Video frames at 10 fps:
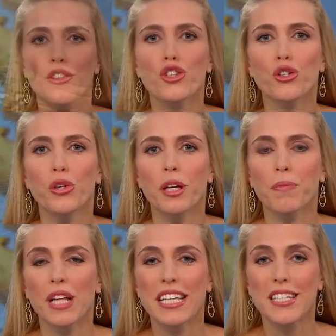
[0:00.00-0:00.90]
The
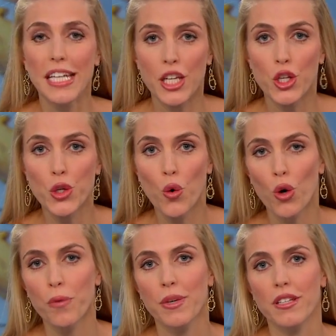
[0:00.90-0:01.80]
shooting placed
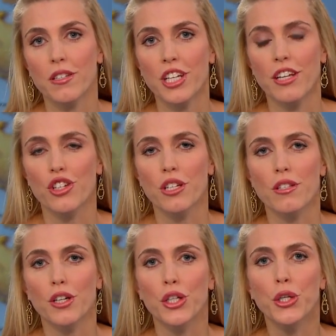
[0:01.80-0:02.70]
enormous
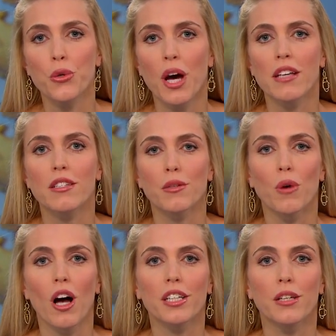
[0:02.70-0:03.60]
tensions on U.S.
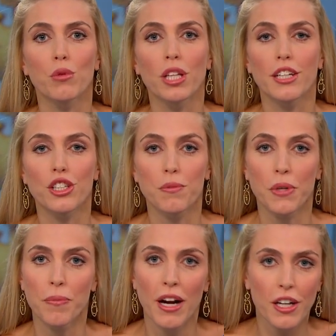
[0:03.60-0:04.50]
Iraqi relations,
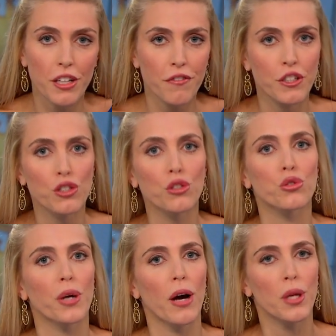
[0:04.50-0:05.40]
but American
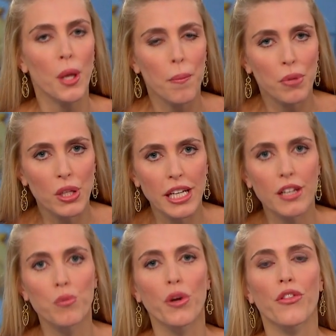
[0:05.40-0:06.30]
officials throughout
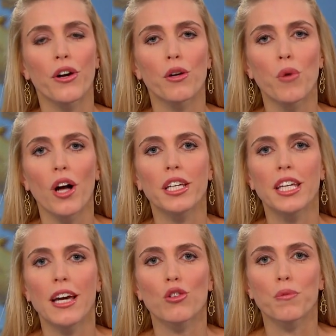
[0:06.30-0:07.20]
pleaded with their
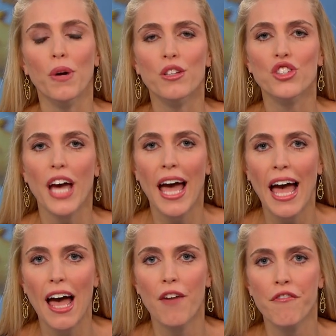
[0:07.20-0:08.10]
Iraqi counterparts to
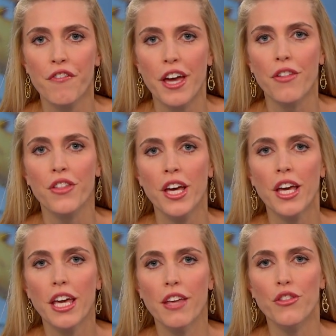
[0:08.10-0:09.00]
have faith
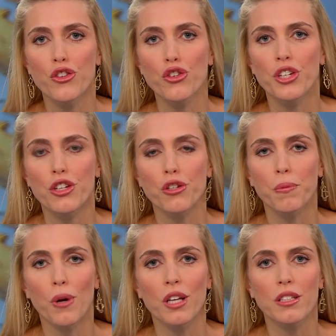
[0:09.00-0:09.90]
in the
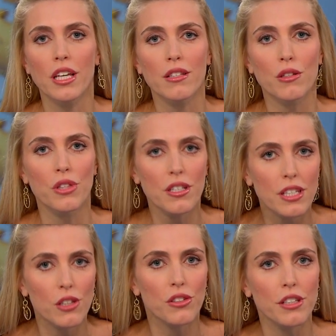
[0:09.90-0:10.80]
judicial process. So
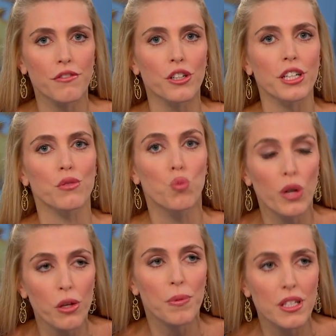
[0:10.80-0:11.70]
these guilty verdicts
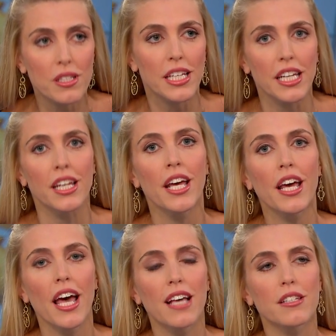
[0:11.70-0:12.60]
will be seen
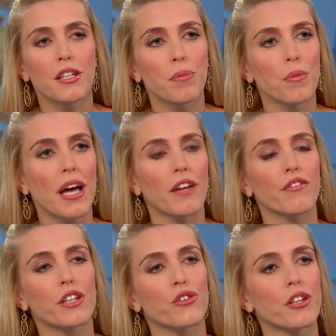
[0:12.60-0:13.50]
as a
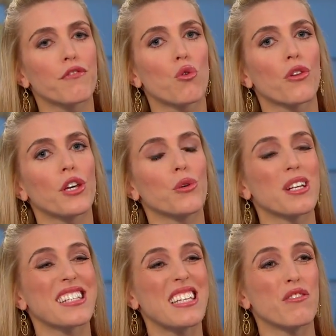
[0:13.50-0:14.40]
diplomatic victory for the
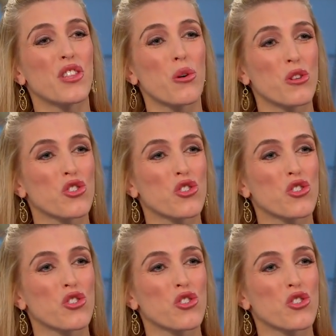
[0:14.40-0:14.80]
U.S., even though the